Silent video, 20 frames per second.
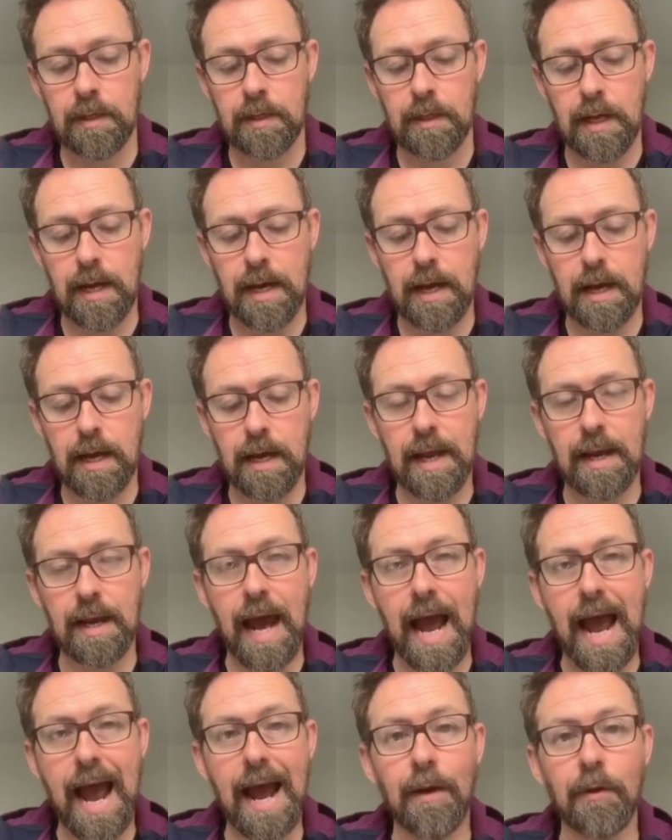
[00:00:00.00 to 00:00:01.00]
and
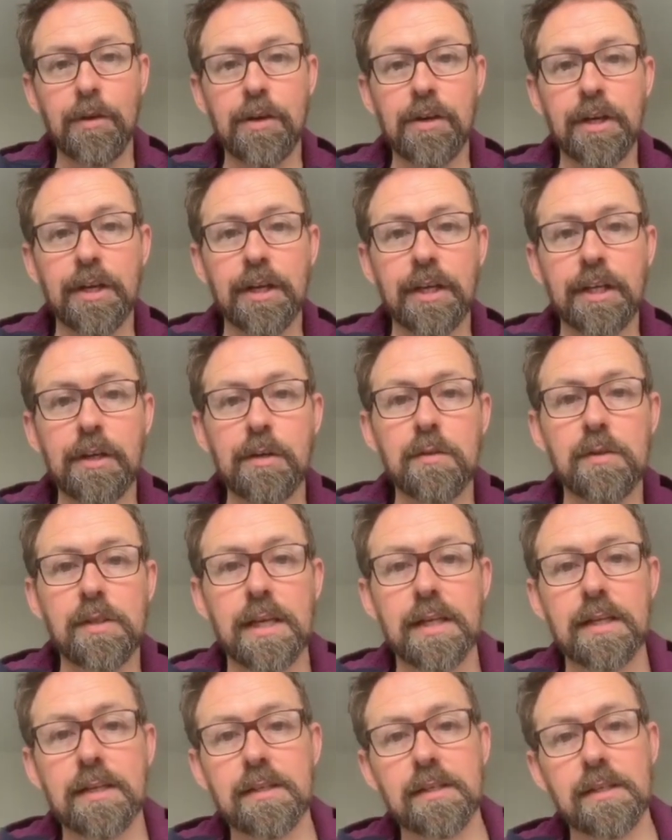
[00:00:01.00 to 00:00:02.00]
how you're going to use
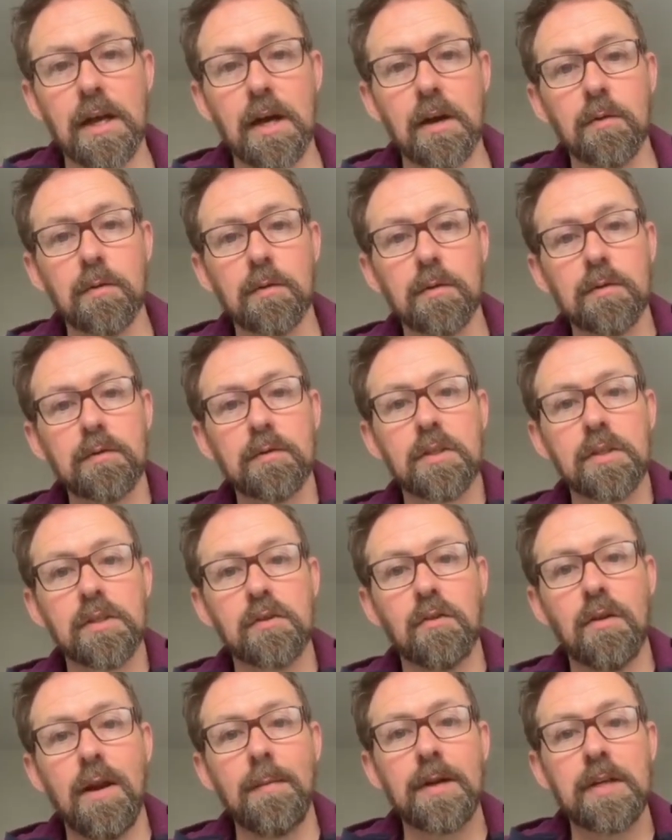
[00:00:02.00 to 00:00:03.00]
it. So the
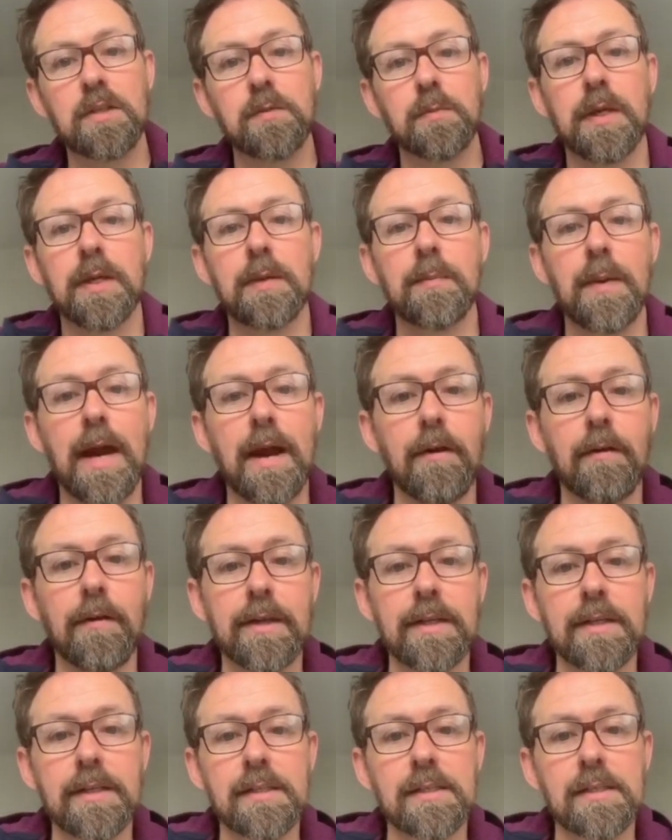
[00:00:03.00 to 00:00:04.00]
Ceramic Speed
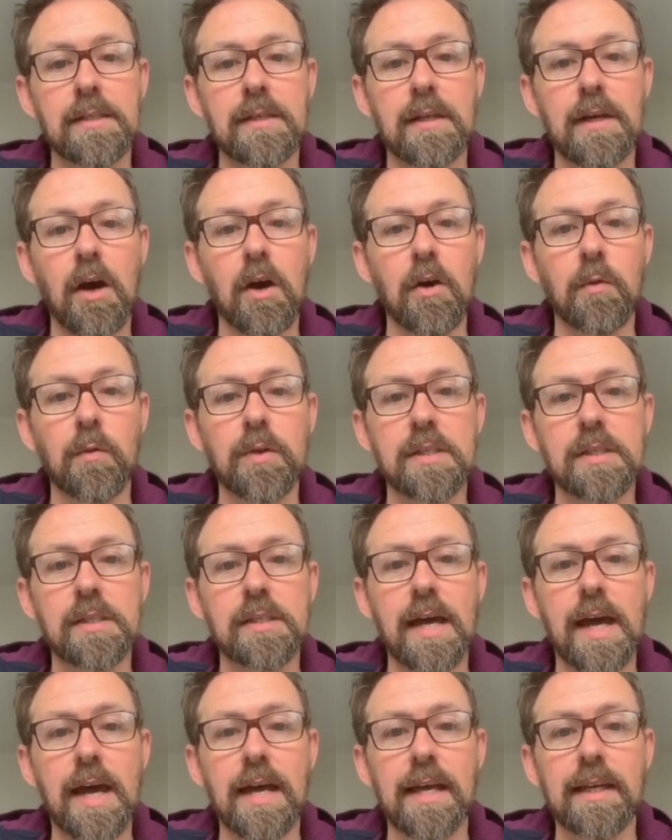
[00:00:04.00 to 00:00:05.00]
bearings, I would
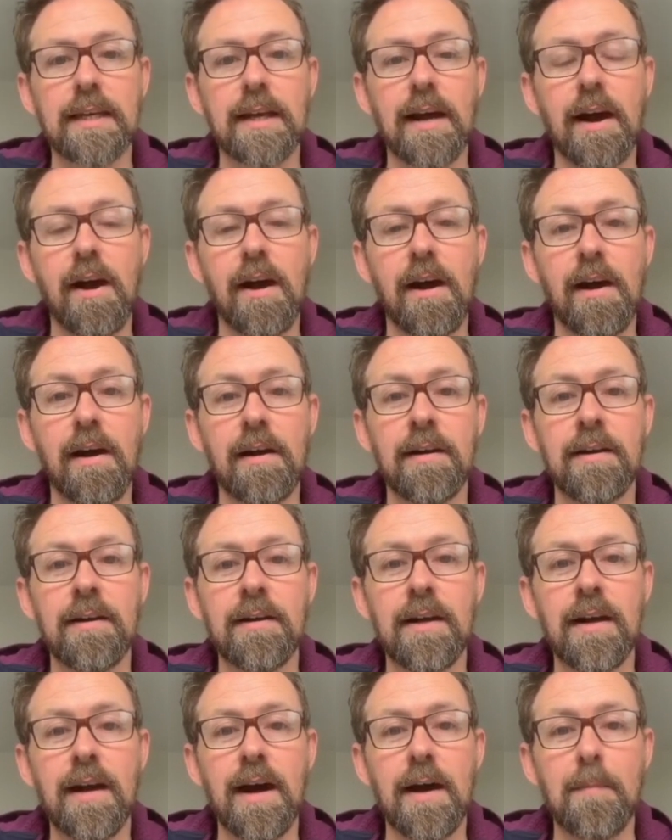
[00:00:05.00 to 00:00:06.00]
say, are
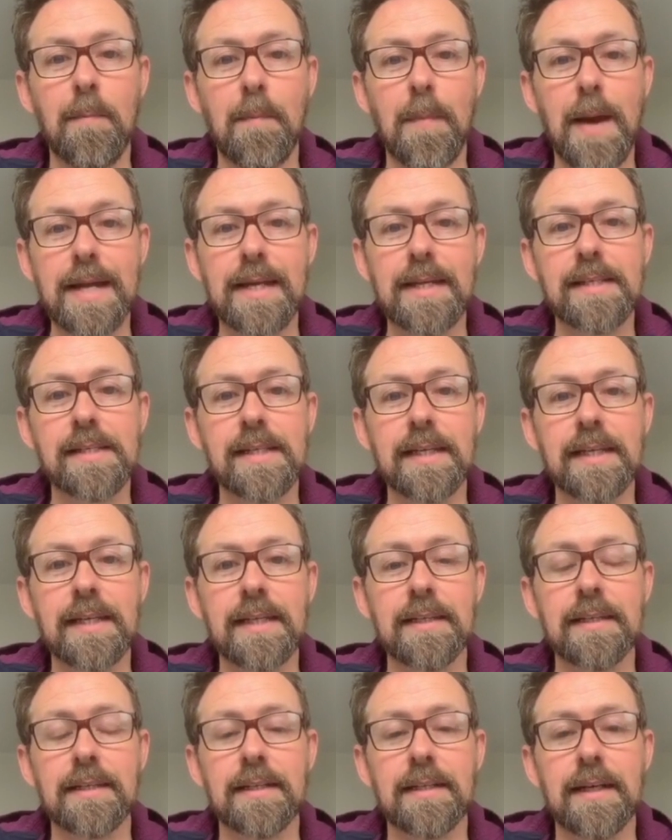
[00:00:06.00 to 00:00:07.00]

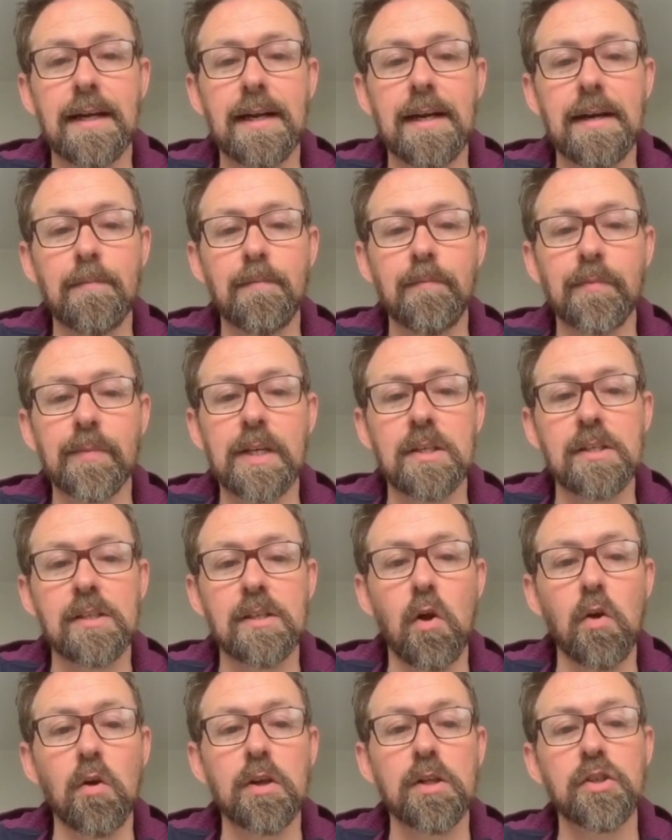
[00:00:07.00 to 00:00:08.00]
amazing as
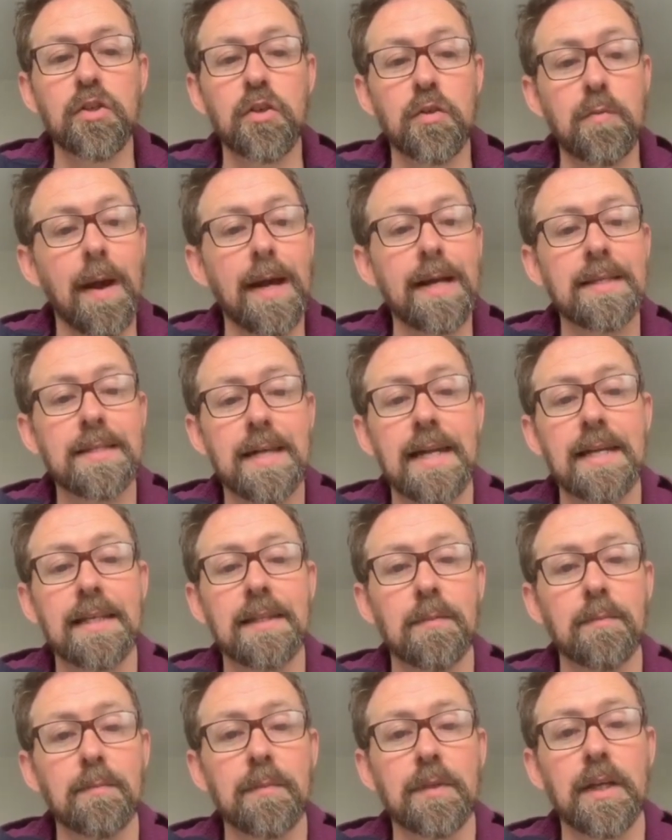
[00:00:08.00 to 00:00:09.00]
long as you maintain
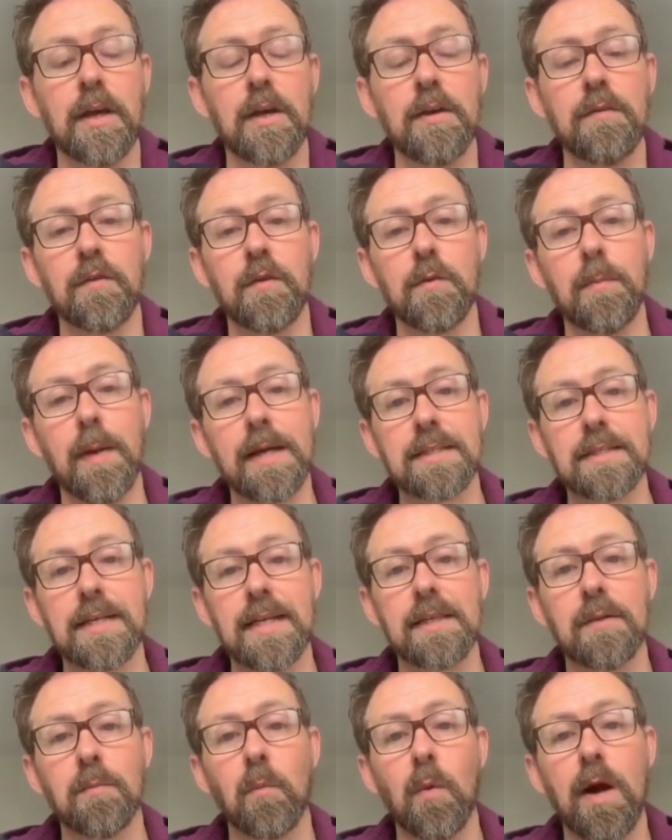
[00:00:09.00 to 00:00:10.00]
them. You know, if you
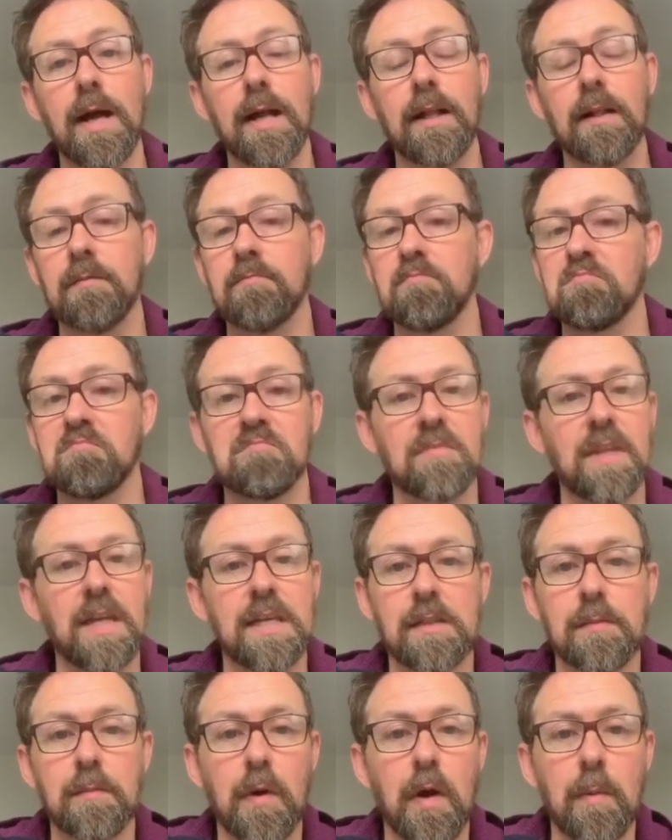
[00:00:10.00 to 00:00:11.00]
maintain them well,
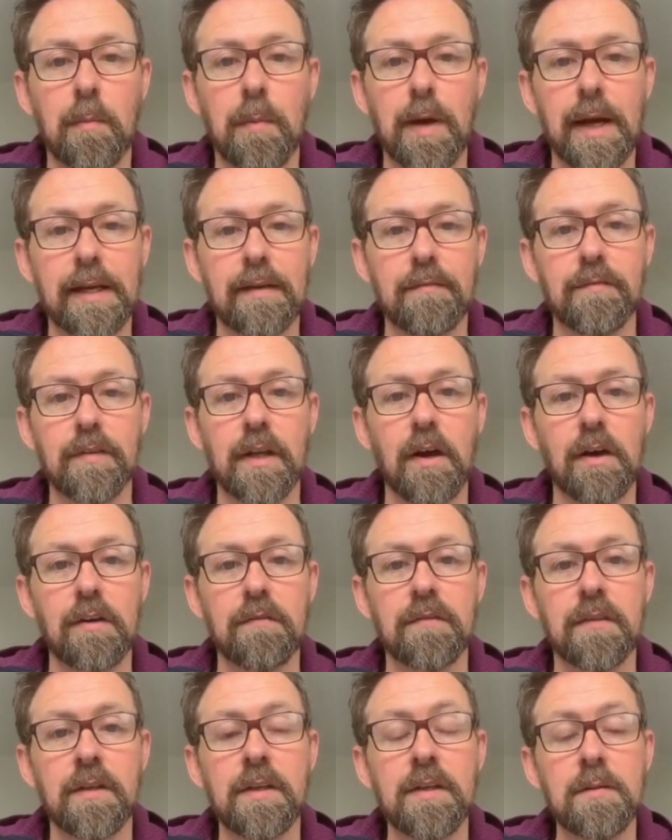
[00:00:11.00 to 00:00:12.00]
that's a bottom bracket for
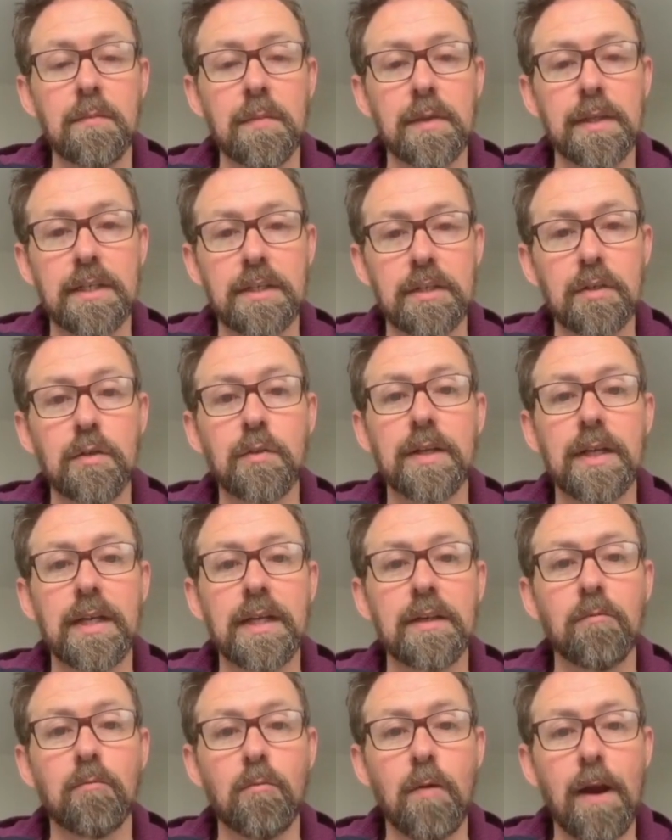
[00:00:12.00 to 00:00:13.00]
life. But they do
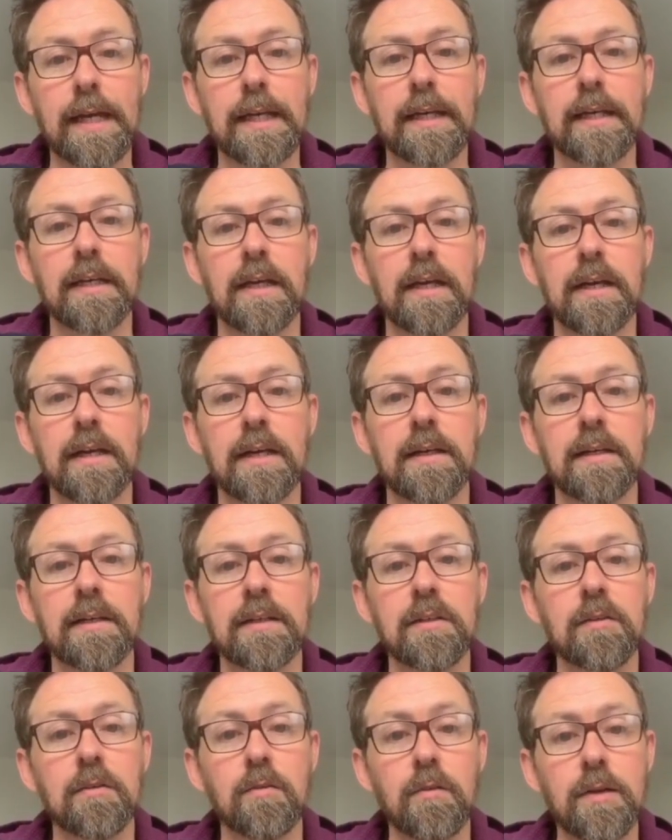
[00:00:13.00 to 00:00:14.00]
need regular
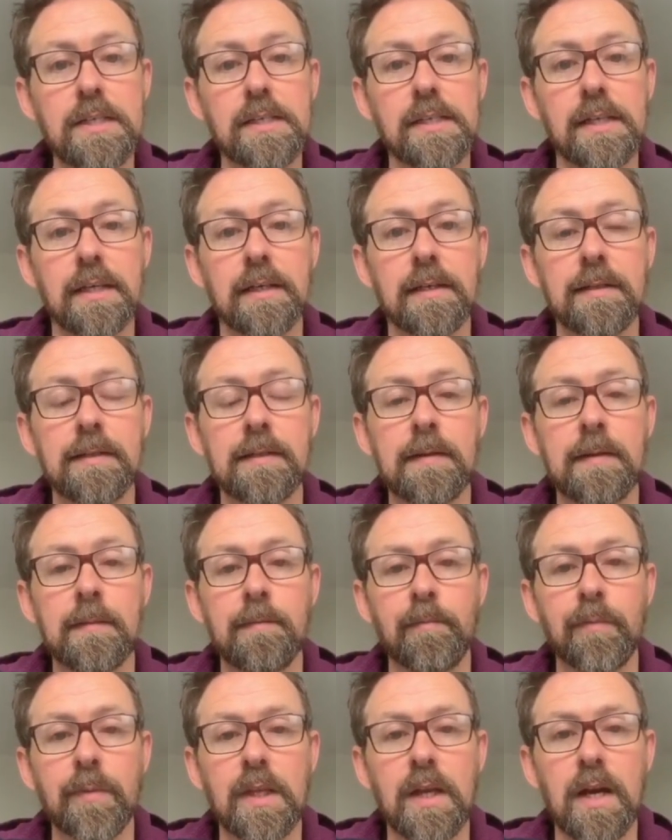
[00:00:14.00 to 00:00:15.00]
greasing
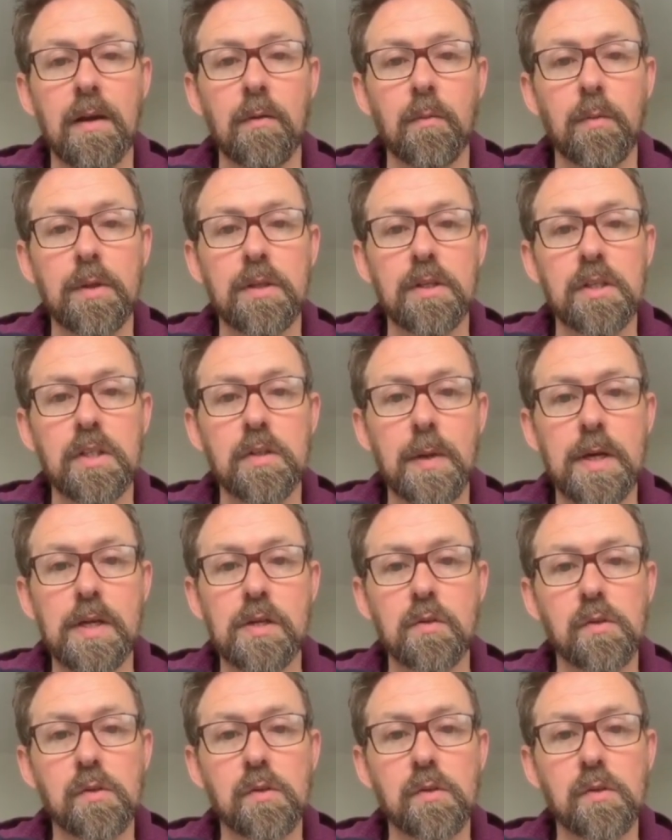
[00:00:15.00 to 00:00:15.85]
with the special